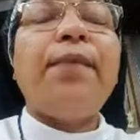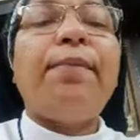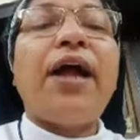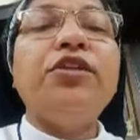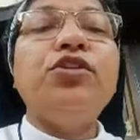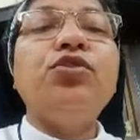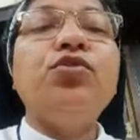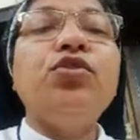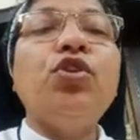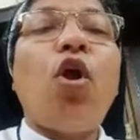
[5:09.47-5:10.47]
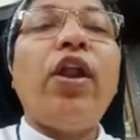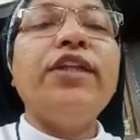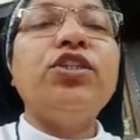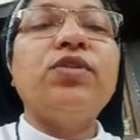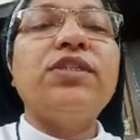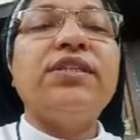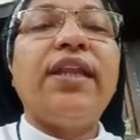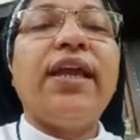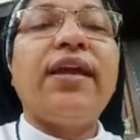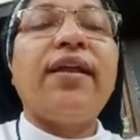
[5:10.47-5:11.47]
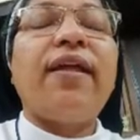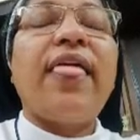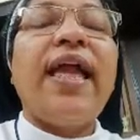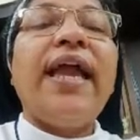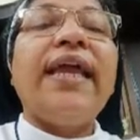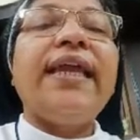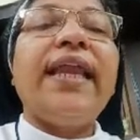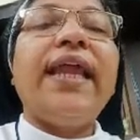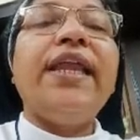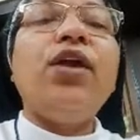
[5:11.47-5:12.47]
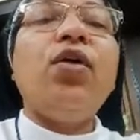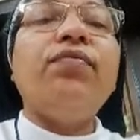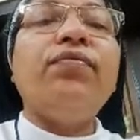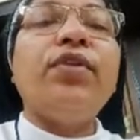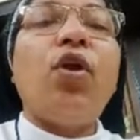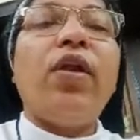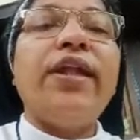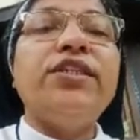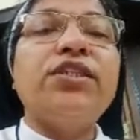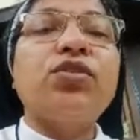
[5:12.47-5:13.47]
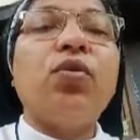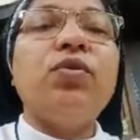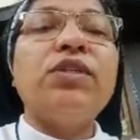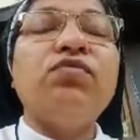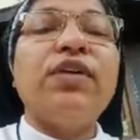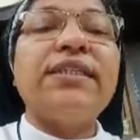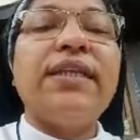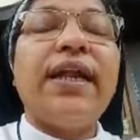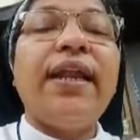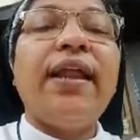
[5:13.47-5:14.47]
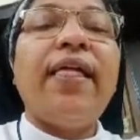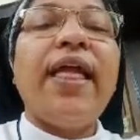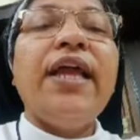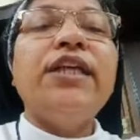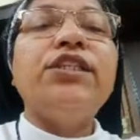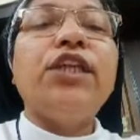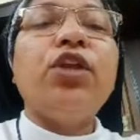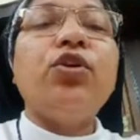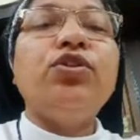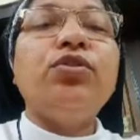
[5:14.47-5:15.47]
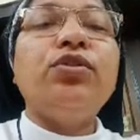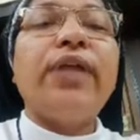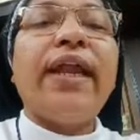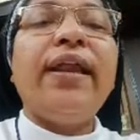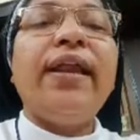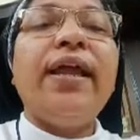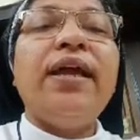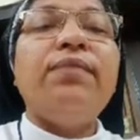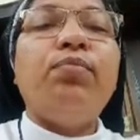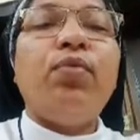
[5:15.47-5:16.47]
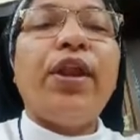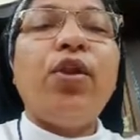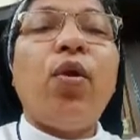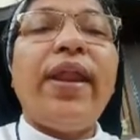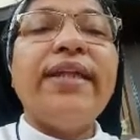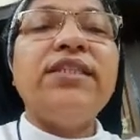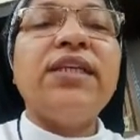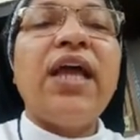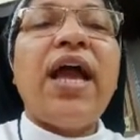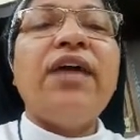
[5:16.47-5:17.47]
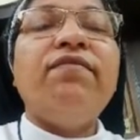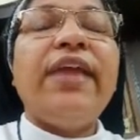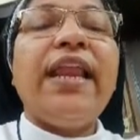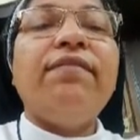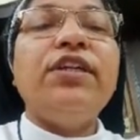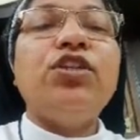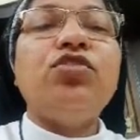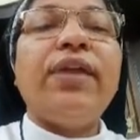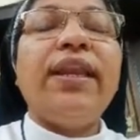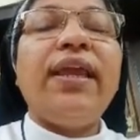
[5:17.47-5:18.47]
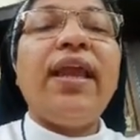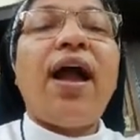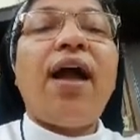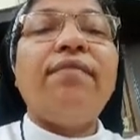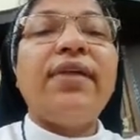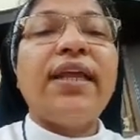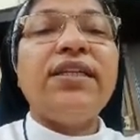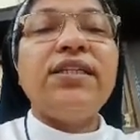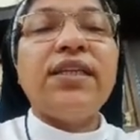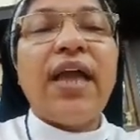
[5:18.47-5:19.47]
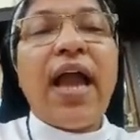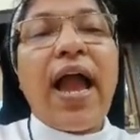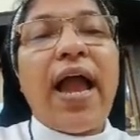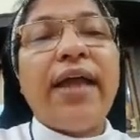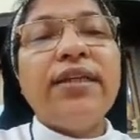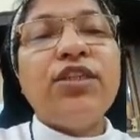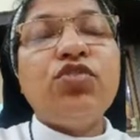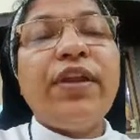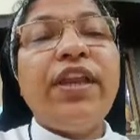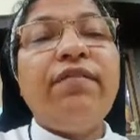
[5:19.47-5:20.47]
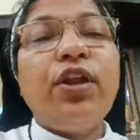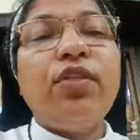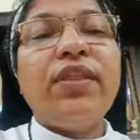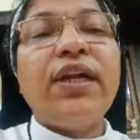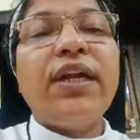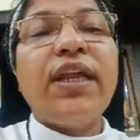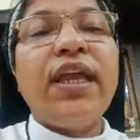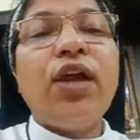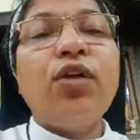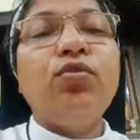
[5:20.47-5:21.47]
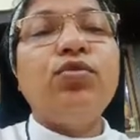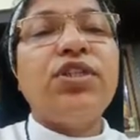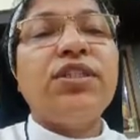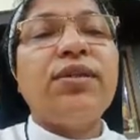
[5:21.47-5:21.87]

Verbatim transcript: part 2 knowledge questionnaire grading of knowledge scores was done 0 to 10 poor knowledge 11 to 20 average and 21 to 30 good